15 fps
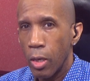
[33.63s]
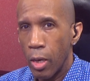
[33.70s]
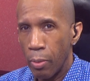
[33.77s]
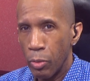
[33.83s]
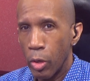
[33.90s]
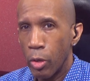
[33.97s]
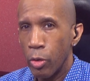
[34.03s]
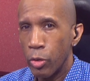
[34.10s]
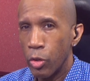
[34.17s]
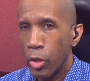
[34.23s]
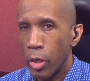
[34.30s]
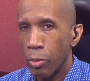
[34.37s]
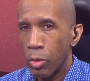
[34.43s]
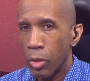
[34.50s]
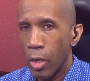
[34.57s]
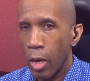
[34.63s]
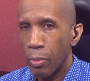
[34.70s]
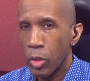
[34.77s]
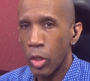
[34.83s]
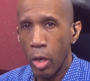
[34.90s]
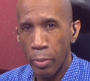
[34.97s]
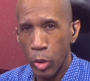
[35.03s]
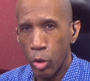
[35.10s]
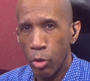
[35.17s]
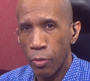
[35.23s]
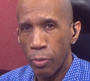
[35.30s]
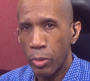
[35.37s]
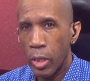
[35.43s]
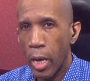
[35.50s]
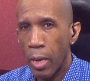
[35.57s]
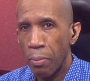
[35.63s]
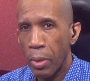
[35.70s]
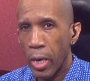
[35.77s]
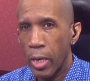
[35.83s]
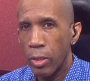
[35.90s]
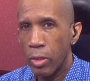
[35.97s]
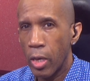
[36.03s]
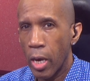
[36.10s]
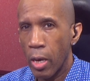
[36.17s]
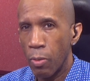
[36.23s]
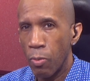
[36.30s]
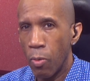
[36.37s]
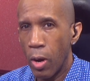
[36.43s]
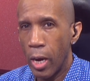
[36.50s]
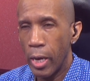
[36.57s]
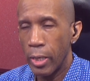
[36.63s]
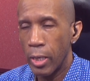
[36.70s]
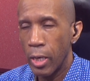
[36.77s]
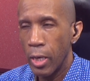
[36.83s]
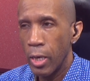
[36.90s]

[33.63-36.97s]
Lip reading: I'm your host, James Thomas, coming to you from Taipei, Taiwan.